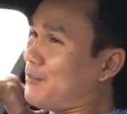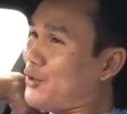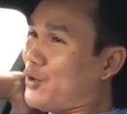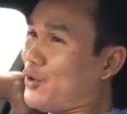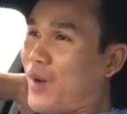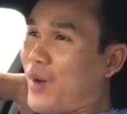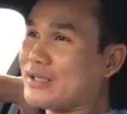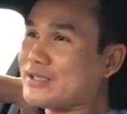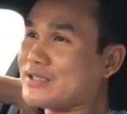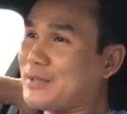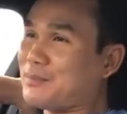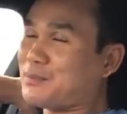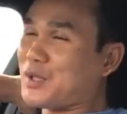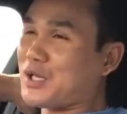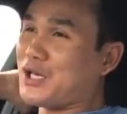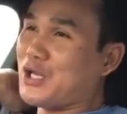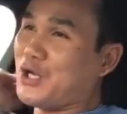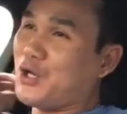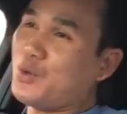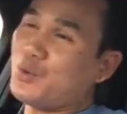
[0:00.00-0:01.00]
you want
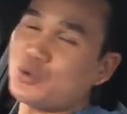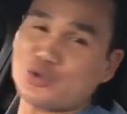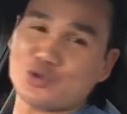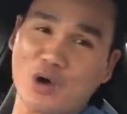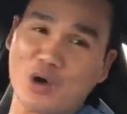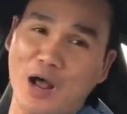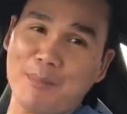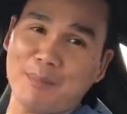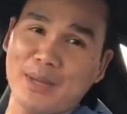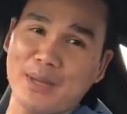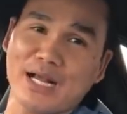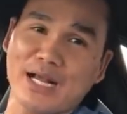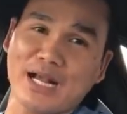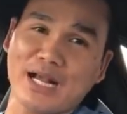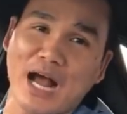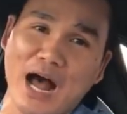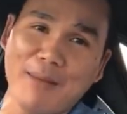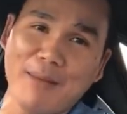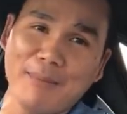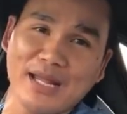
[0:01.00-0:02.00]
something new? Drop me
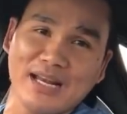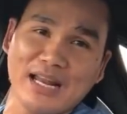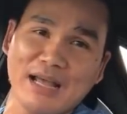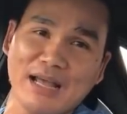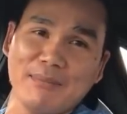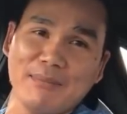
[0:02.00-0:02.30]
a comment.